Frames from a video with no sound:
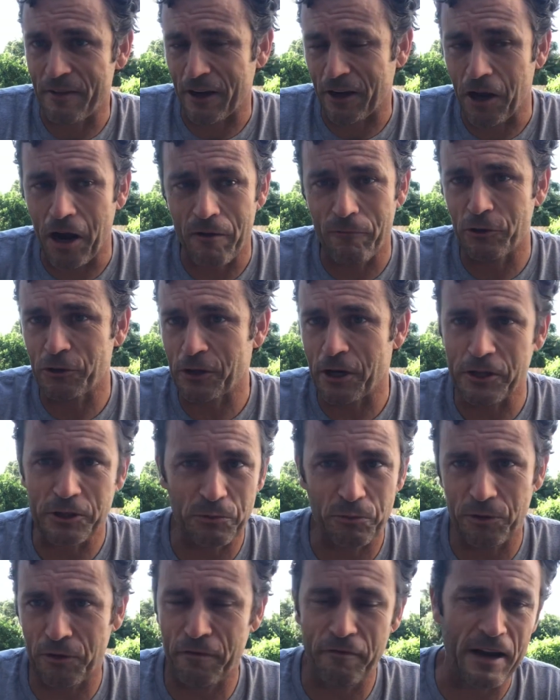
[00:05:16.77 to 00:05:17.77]

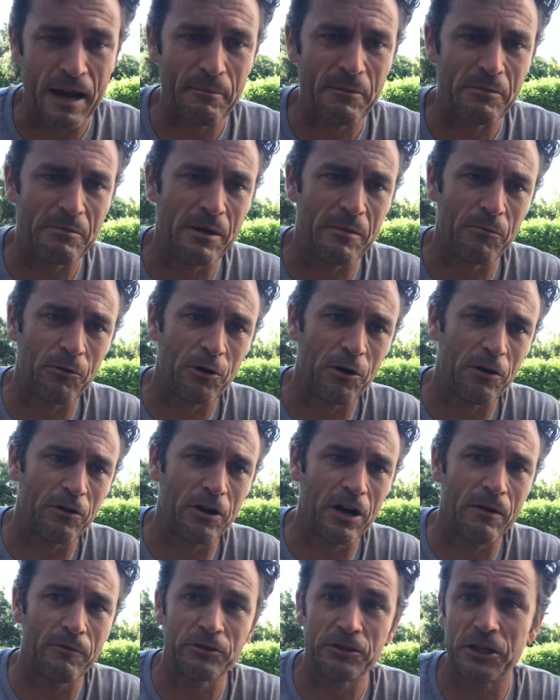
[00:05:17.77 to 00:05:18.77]
conversation with a family member, or a
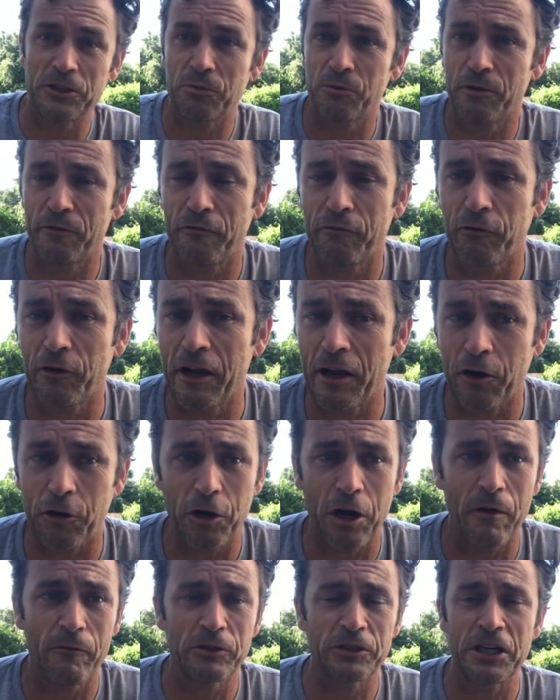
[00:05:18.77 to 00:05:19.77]
conversation with a friend, or a
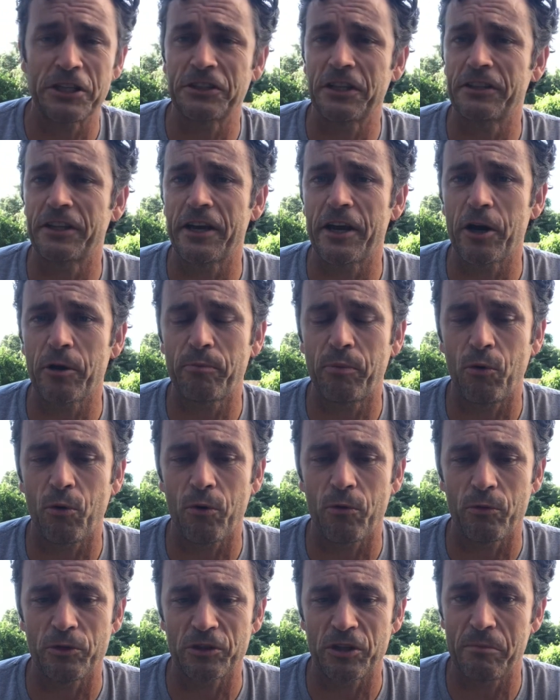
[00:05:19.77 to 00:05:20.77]
conversation at the
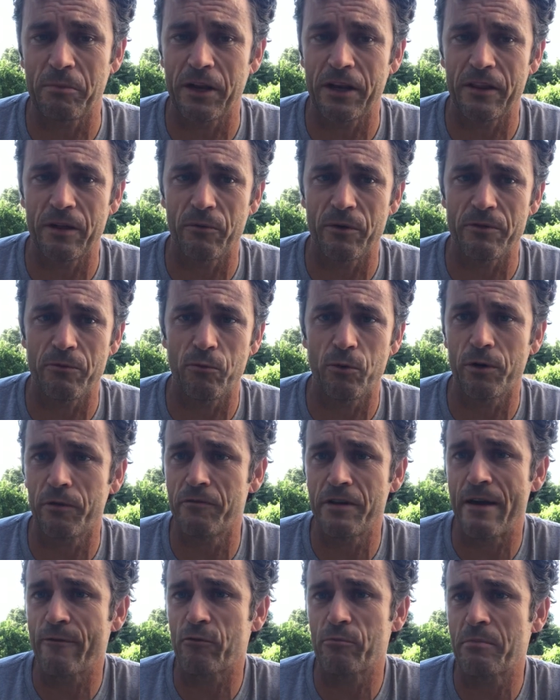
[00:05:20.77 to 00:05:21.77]
airport with somebody that we would
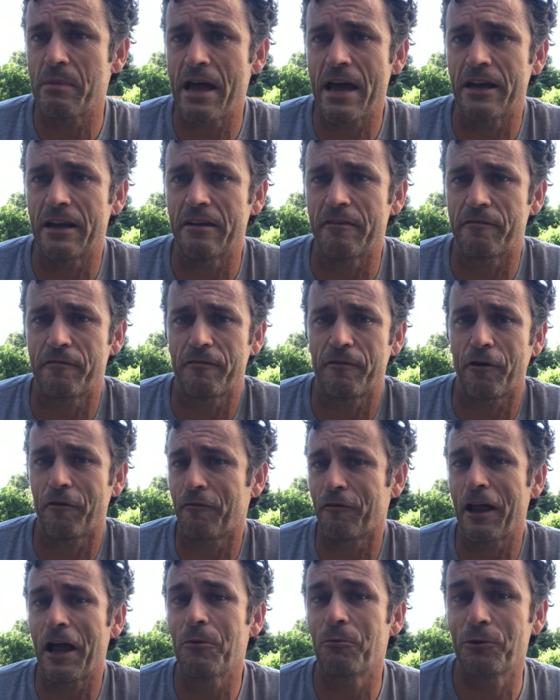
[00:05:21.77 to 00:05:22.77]
have never met if our
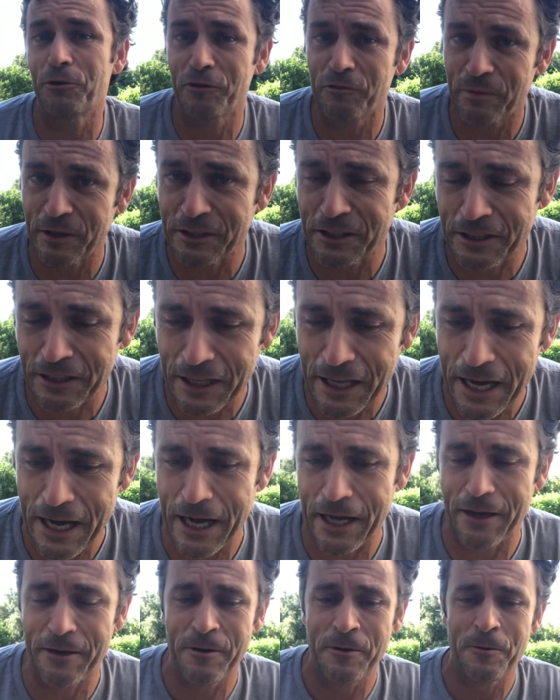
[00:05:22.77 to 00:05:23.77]
flight wouldn't have been
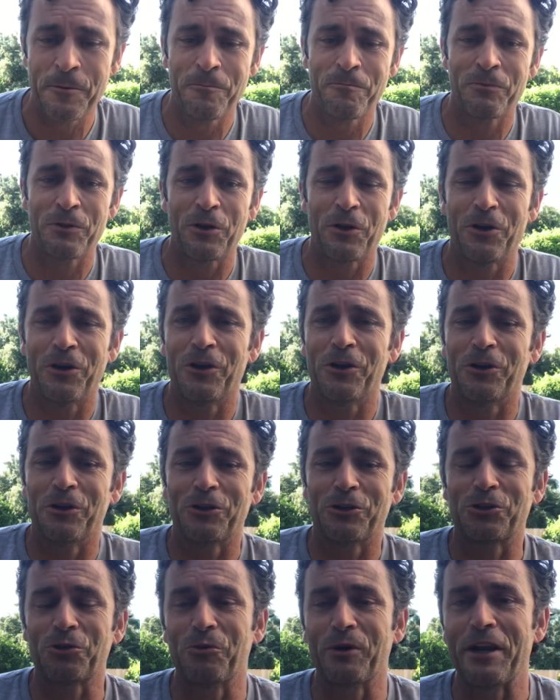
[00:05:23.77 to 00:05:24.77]
delayed.
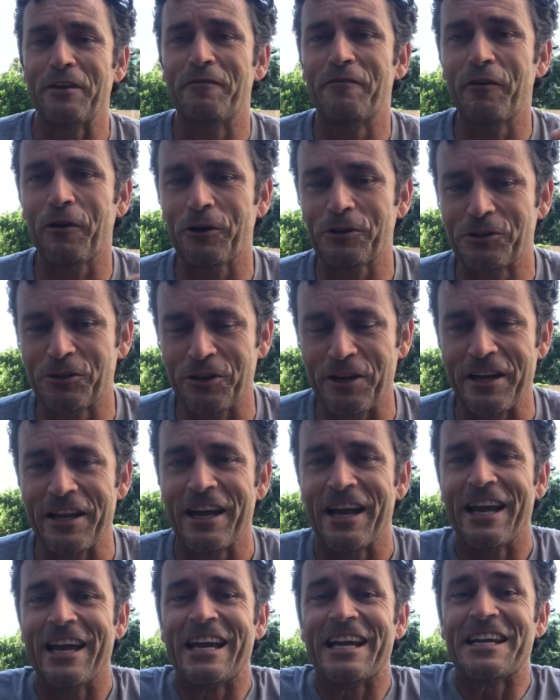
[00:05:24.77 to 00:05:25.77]
So in adversity,
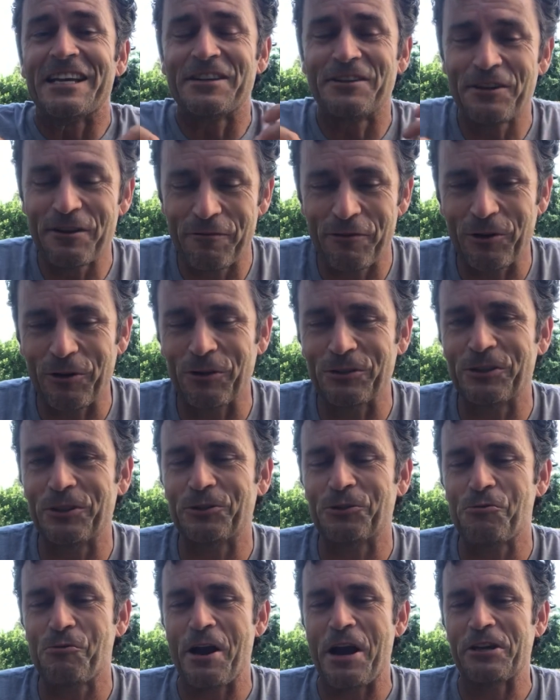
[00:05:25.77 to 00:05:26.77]
difficult
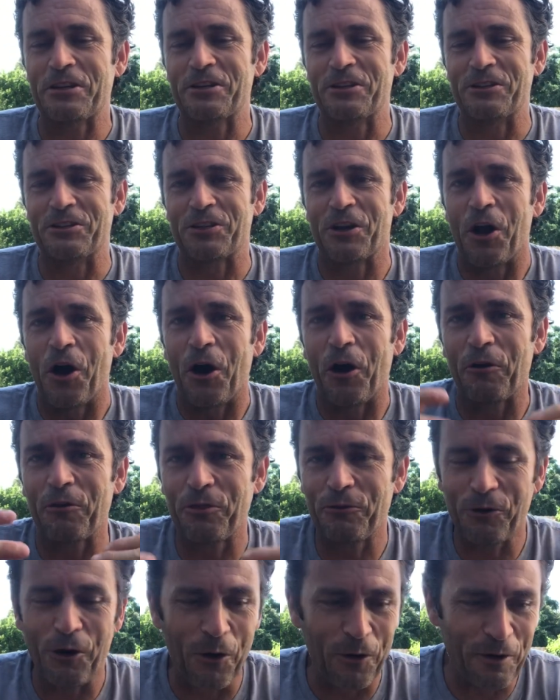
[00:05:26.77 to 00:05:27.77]
situations are
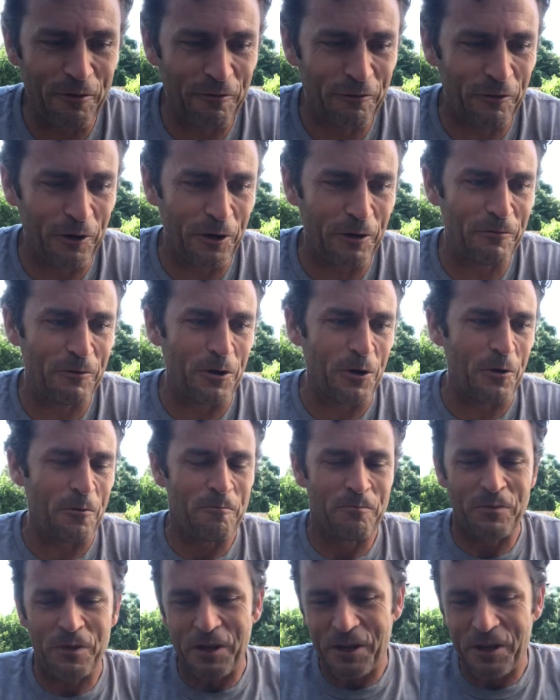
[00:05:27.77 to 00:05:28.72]
thrown in front of you,